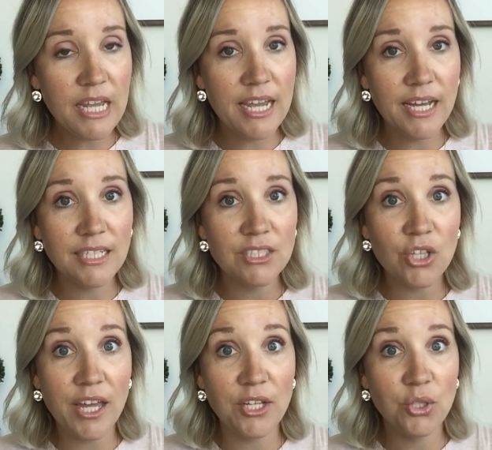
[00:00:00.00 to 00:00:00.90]

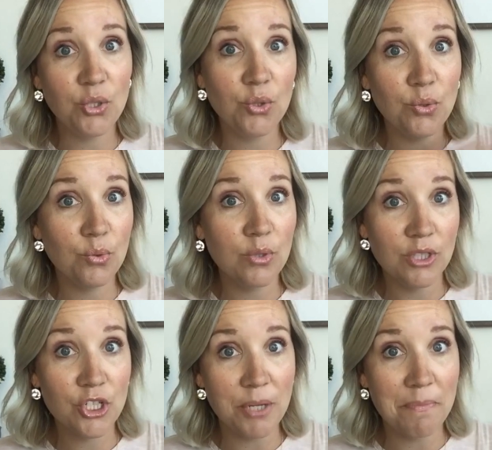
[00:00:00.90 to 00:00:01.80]
and you
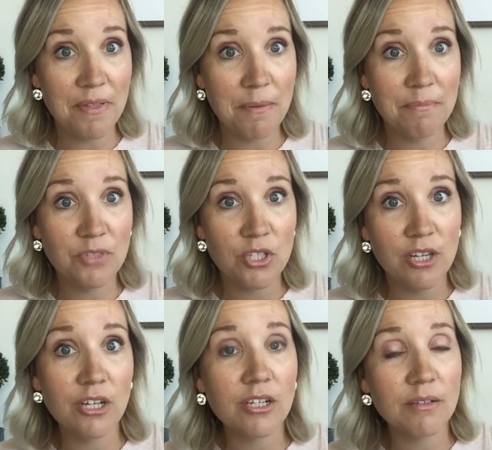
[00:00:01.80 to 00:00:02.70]
ship them to
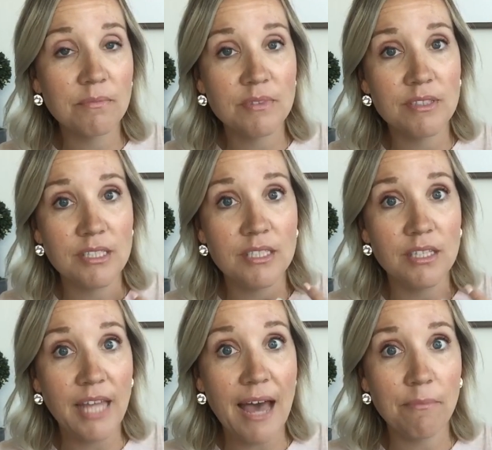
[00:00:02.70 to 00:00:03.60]
their
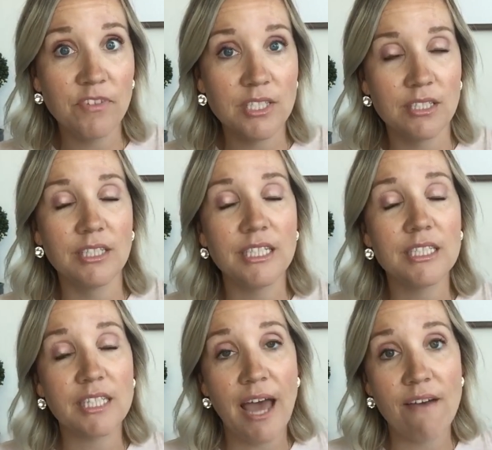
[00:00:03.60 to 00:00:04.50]
lab
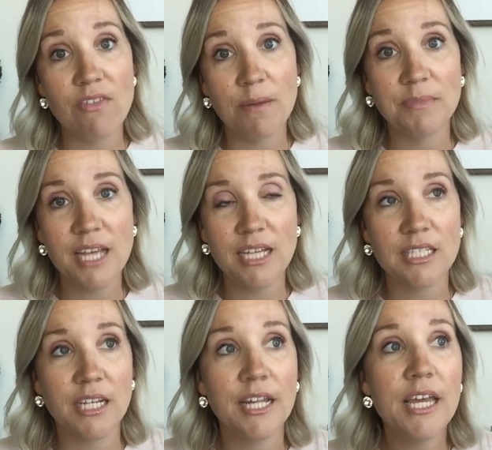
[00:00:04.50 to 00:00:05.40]
facilities to have them
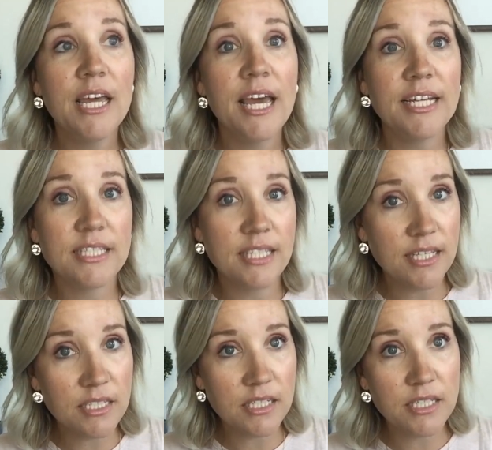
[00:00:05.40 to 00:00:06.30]
tested. It
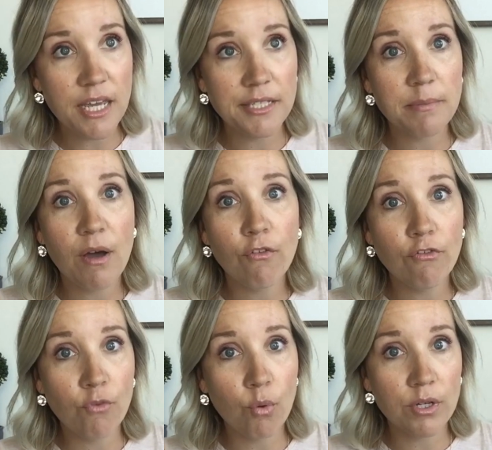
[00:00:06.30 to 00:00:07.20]
says that it takes
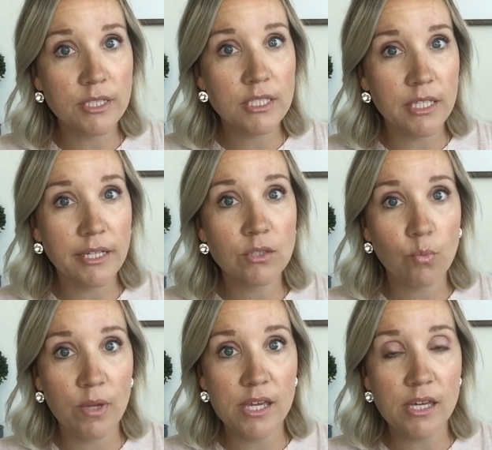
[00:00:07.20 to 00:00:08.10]
about 4 to 6
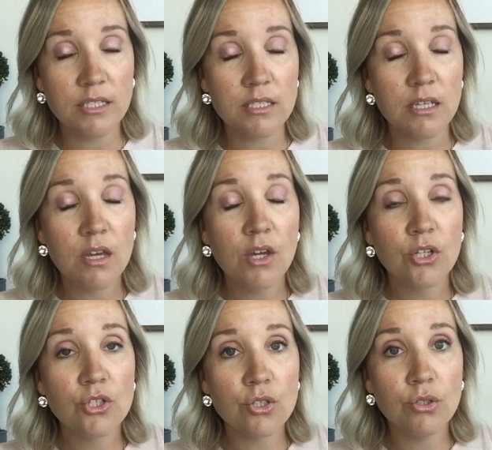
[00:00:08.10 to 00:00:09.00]
weeks
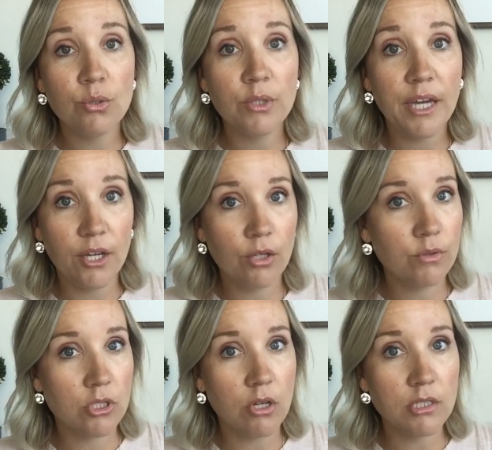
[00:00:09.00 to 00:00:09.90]
to get your
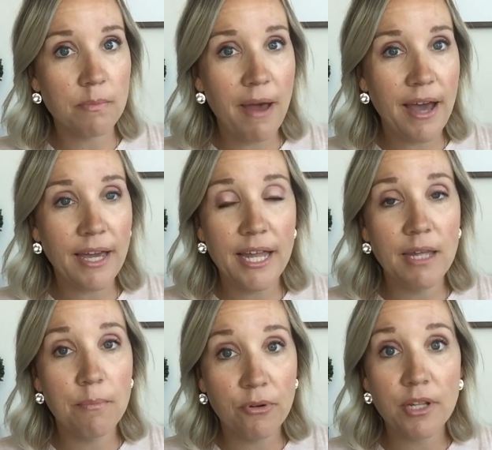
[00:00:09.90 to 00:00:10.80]
results back, and
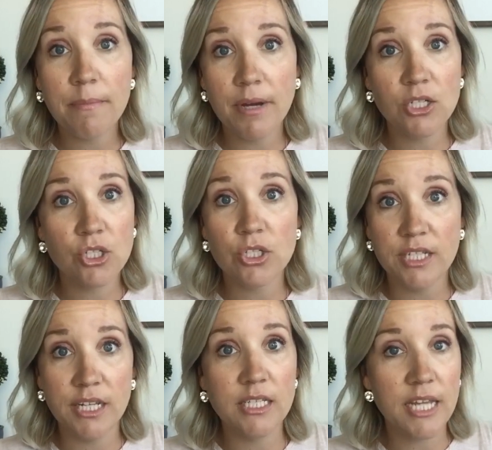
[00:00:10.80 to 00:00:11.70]
it pretty much
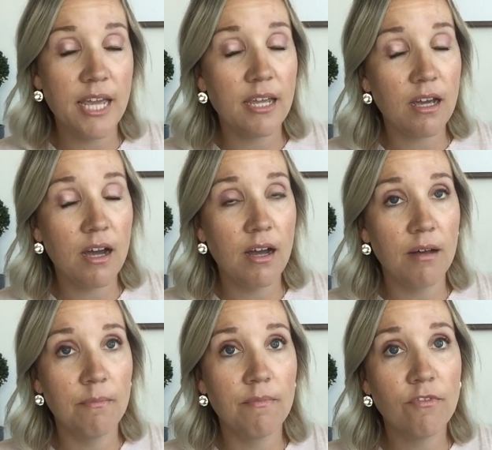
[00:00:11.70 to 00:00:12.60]
did take
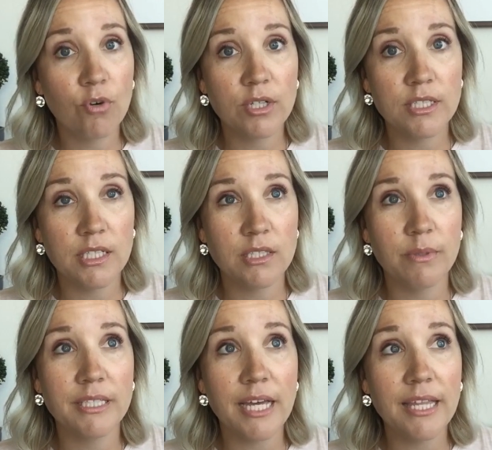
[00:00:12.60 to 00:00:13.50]
4 to 6
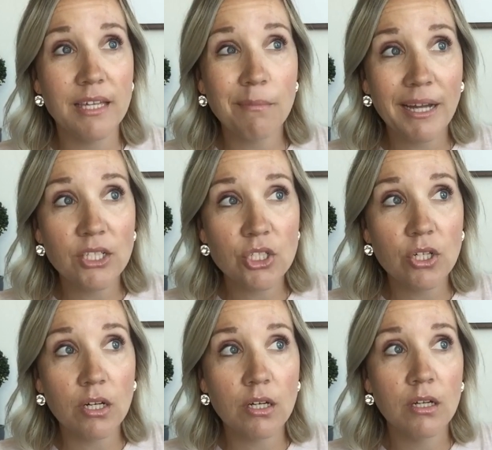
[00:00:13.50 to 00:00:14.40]
weeks. I think mine
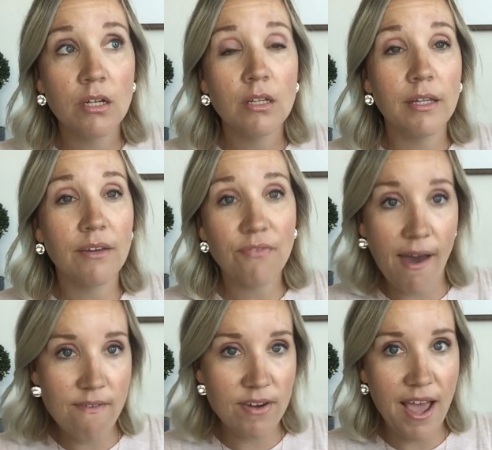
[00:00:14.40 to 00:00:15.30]
took like
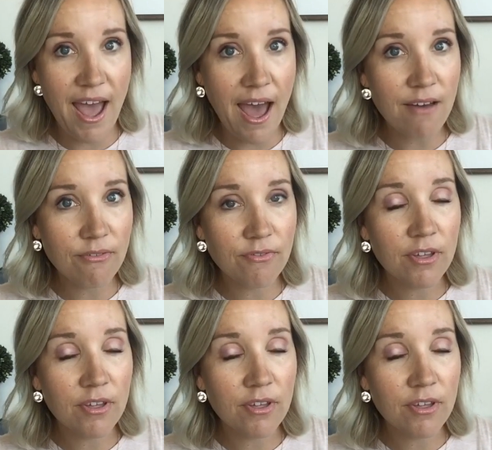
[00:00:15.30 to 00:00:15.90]
5.5